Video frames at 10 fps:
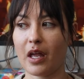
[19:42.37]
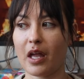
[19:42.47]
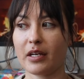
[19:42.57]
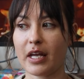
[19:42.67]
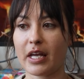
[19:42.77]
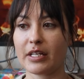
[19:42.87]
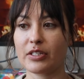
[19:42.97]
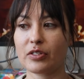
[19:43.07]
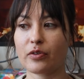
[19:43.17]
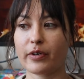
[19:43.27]
it
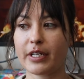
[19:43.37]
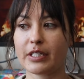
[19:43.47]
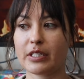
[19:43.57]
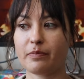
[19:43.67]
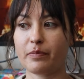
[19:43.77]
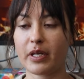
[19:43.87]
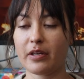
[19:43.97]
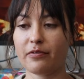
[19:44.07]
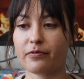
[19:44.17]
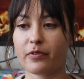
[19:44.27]
is going to be
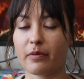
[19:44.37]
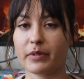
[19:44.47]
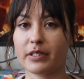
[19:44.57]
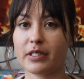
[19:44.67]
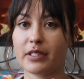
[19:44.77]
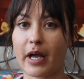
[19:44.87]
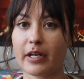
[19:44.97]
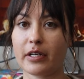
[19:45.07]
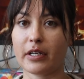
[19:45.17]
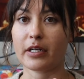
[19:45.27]
from the
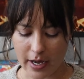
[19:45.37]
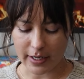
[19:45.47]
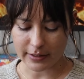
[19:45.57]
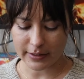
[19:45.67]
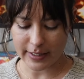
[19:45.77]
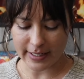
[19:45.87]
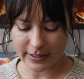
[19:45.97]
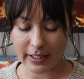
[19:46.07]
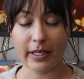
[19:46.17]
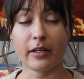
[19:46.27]
designer
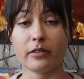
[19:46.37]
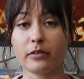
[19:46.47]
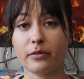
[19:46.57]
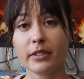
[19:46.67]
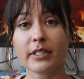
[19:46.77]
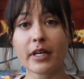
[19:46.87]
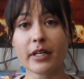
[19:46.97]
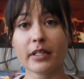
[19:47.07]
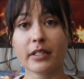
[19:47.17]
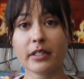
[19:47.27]
Teti
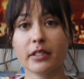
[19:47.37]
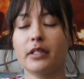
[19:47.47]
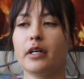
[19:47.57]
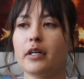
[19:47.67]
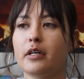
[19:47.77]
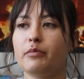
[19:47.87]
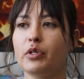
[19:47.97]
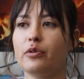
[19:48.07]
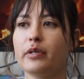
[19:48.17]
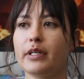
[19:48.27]
Lutsak,
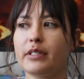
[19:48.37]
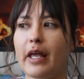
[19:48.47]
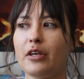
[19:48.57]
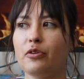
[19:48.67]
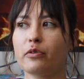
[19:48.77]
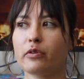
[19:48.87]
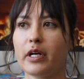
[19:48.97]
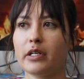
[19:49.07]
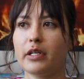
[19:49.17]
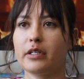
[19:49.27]
who is a
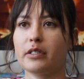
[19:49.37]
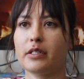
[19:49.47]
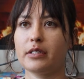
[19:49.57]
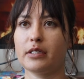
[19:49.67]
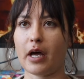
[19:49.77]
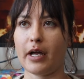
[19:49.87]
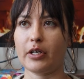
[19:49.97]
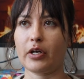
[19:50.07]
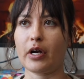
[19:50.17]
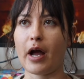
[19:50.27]
Ukrainian
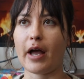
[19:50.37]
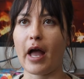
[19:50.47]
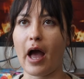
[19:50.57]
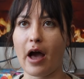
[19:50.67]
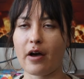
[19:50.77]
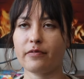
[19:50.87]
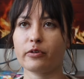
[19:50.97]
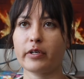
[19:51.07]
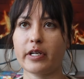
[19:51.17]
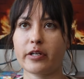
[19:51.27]
designer. I have
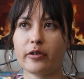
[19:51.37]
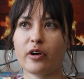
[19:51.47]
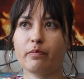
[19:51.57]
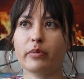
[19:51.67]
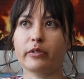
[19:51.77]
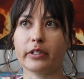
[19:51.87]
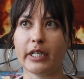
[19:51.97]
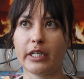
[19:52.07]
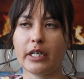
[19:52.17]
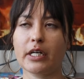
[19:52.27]
created her
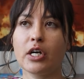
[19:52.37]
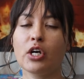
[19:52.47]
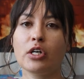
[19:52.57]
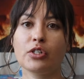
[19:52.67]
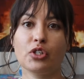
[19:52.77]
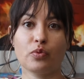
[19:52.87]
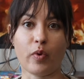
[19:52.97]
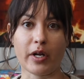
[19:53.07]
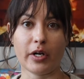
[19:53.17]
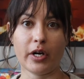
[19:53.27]
Polina
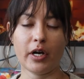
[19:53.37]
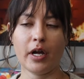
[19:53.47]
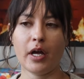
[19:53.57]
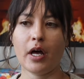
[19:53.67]
sweater,